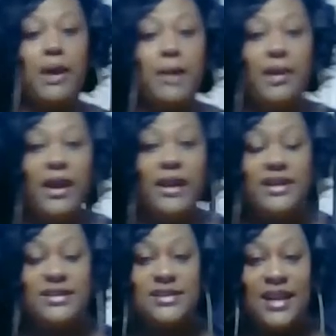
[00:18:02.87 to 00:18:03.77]
buff
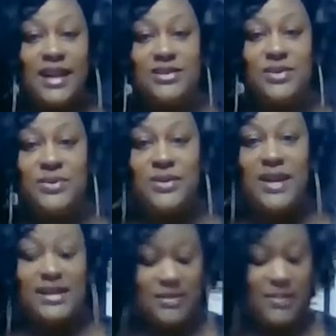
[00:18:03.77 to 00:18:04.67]
onions that I told you
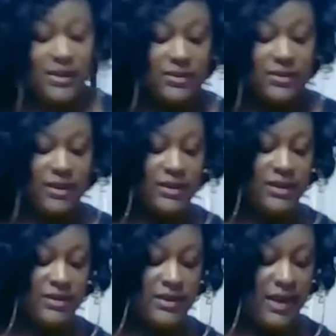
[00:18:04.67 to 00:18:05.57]
guys about
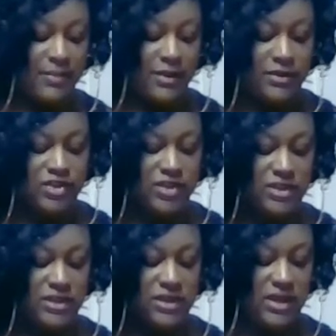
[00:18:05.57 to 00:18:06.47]
earlier that I
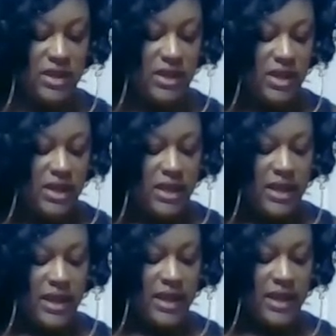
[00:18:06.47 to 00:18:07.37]
purchased.
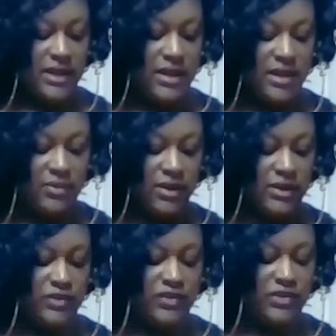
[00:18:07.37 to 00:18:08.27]
And
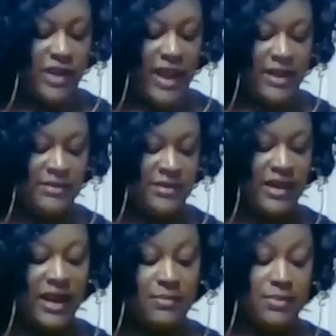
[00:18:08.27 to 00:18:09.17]
I
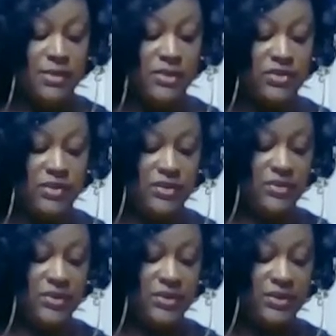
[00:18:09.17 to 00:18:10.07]
decided to put those on the
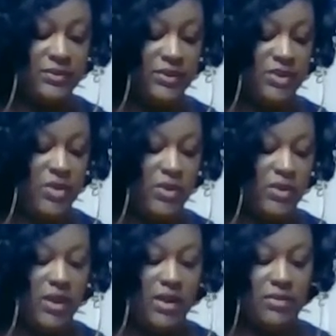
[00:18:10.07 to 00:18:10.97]
grill to go
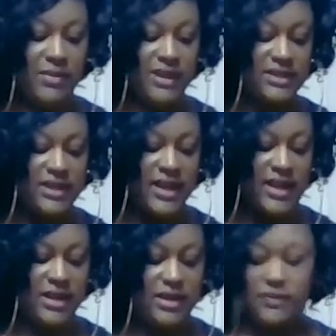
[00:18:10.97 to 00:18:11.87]
along with my
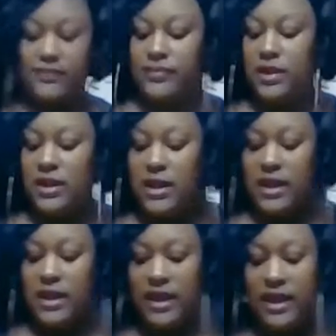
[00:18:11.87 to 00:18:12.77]
steak.
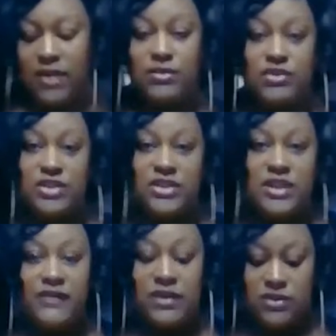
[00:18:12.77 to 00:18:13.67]
And we're just
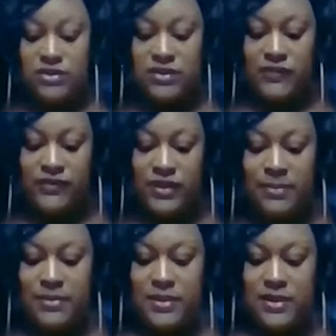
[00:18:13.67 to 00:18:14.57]
giving those a flip.